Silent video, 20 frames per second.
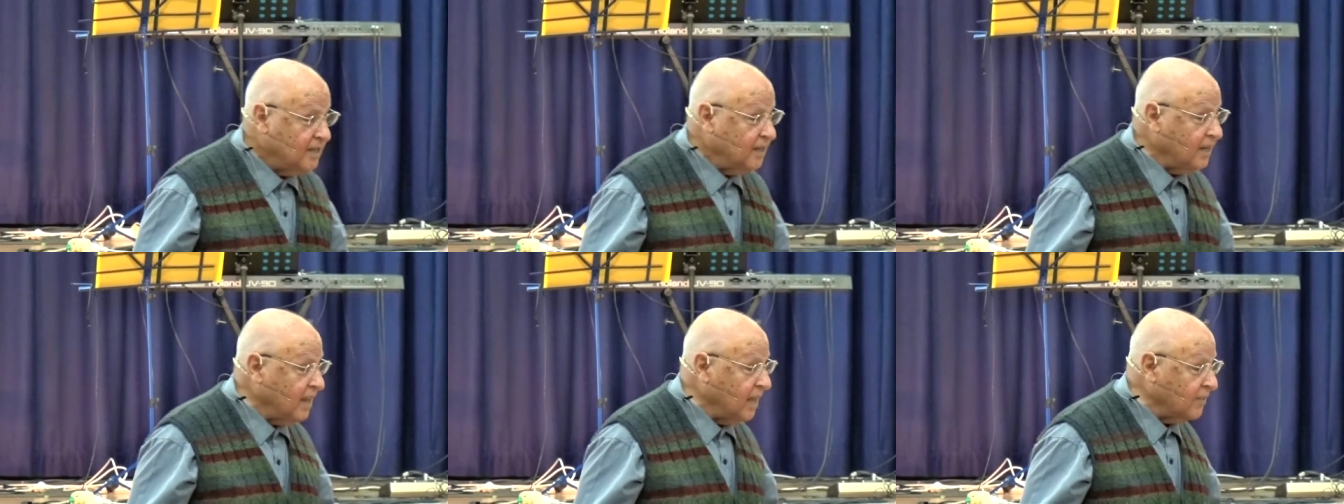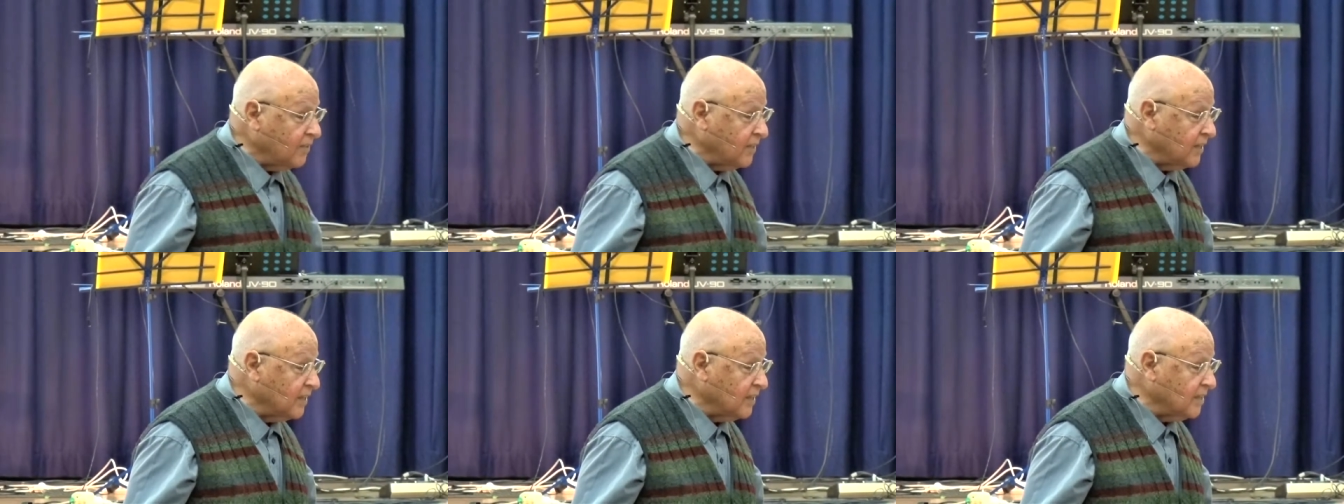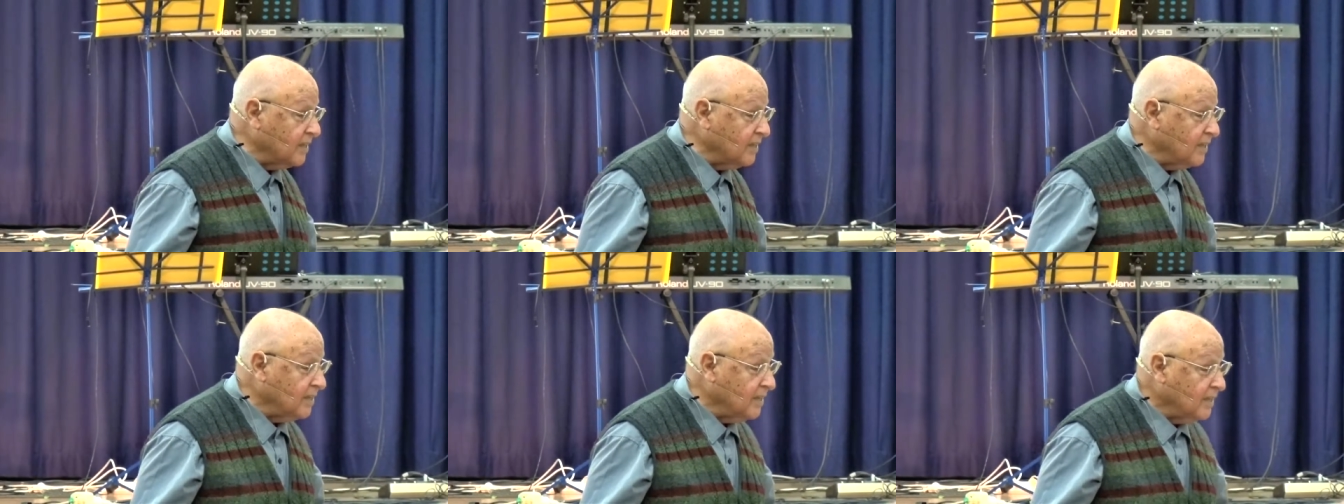Nothing.
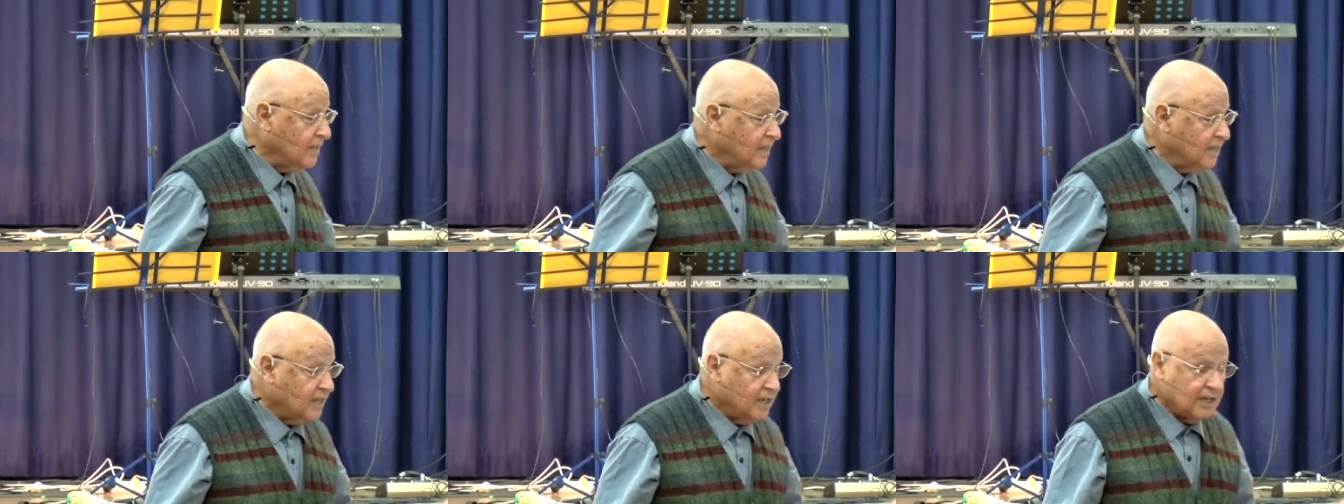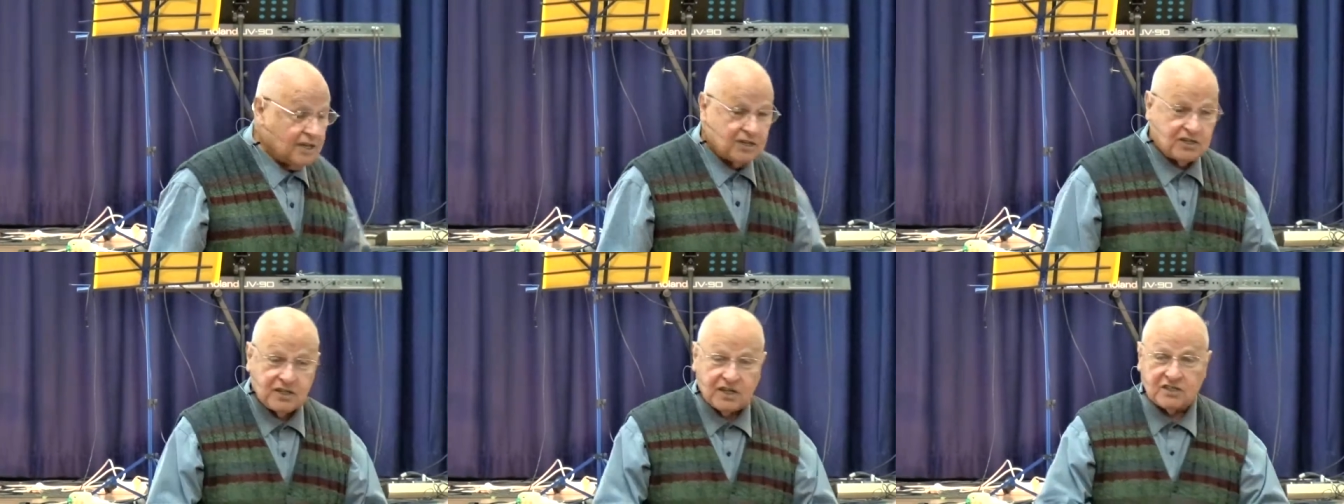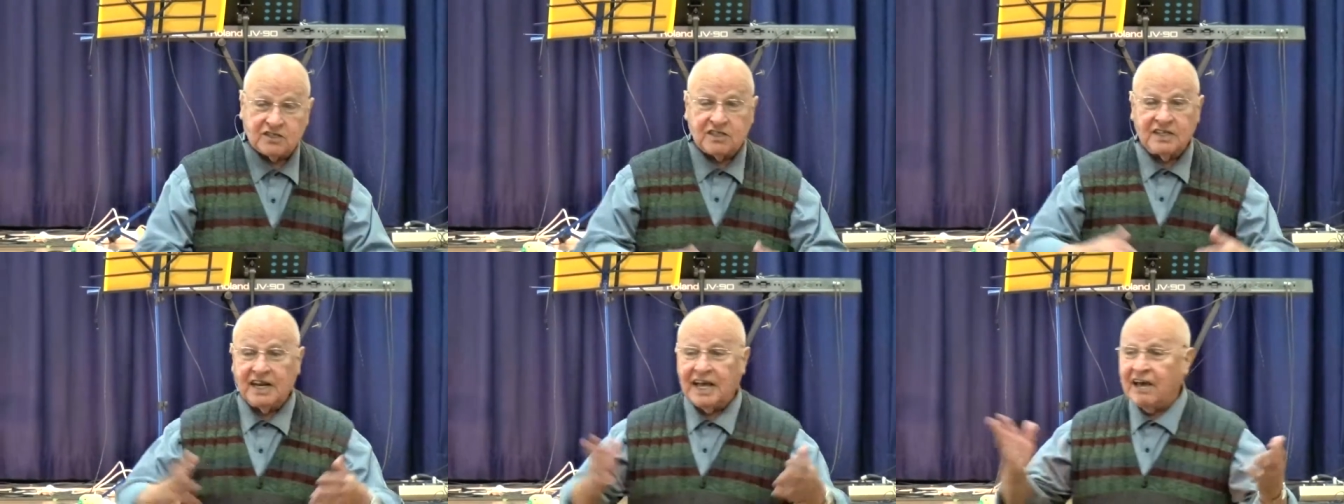He
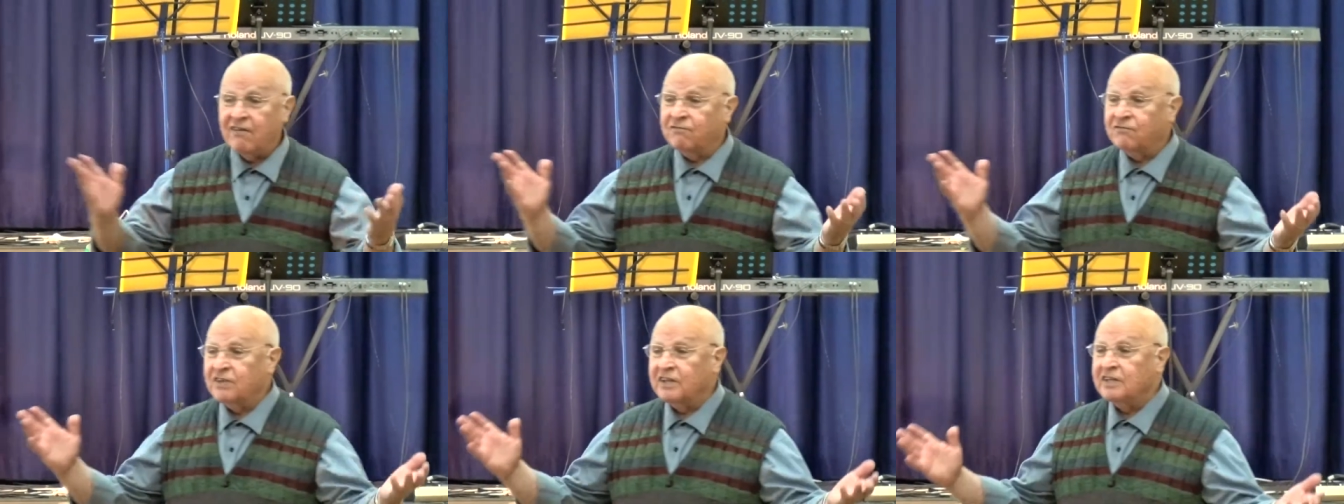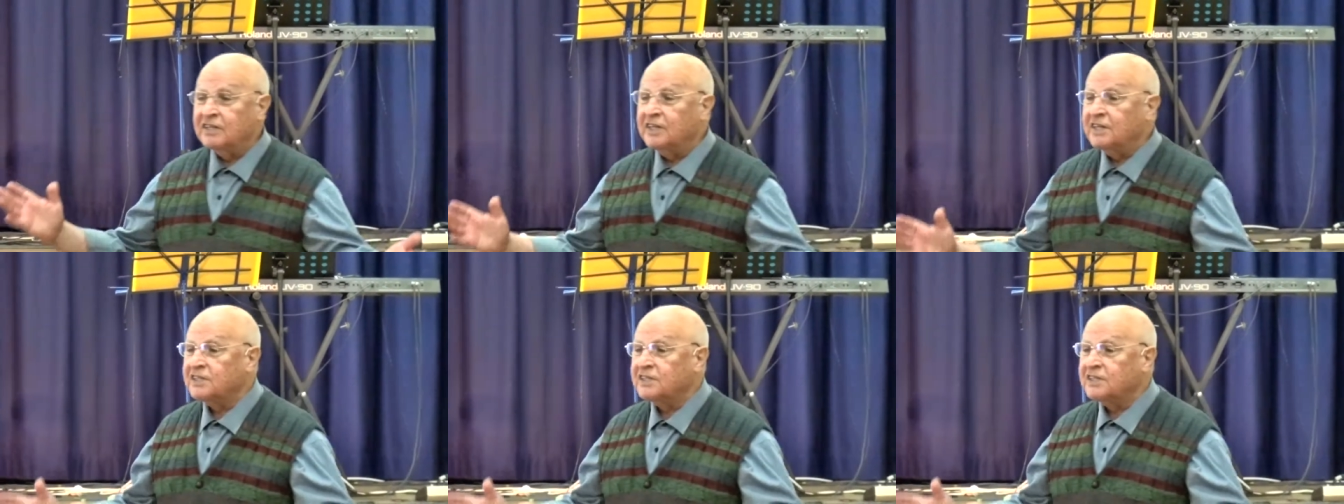just left and